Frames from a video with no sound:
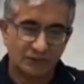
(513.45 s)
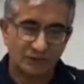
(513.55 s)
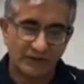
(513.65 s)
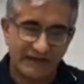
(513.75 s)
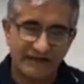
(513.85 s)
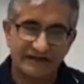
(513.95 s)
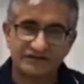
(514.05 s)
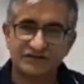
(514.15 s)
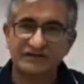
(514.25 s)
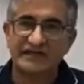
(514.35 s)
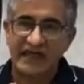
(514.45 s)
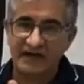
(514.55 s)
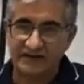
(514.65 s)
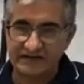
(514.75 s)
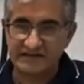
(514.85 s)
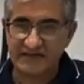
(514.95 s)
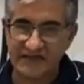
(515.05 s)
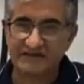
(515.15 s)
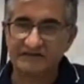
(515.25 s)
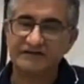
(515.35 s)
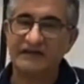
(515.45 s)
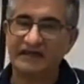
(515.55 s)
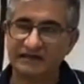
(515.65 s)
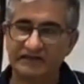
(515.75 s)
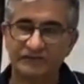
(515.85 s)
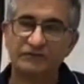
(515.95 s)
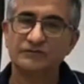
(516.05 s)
we get it to the accounting standard and level.